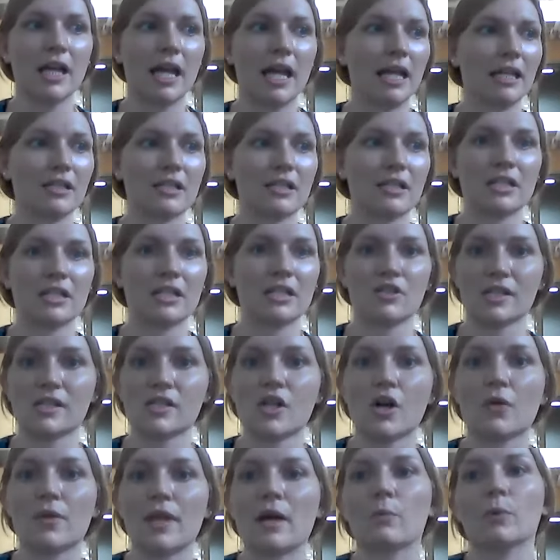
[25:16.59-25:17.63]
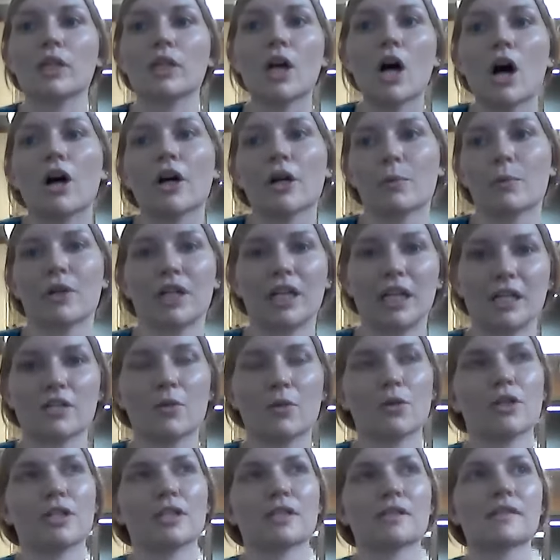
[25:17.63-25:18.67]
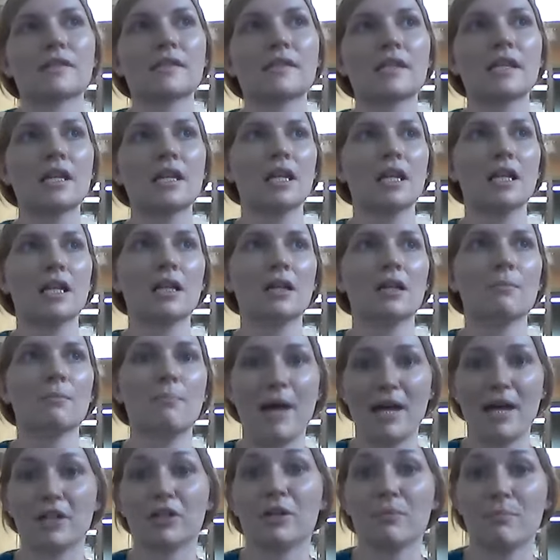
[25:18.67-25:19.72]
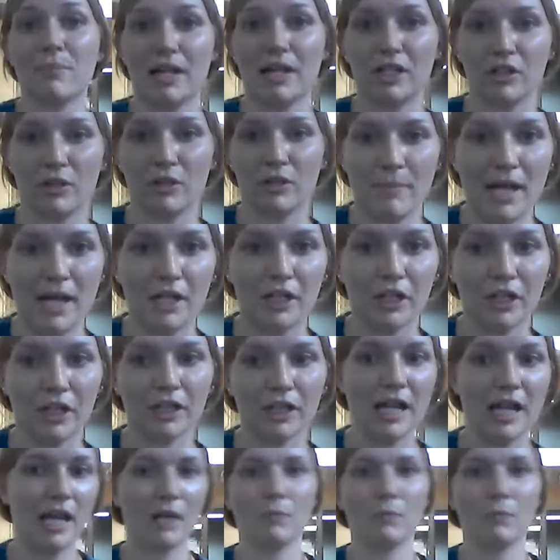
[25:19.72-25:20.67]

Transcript: and to just know that we are working towards better and better and better.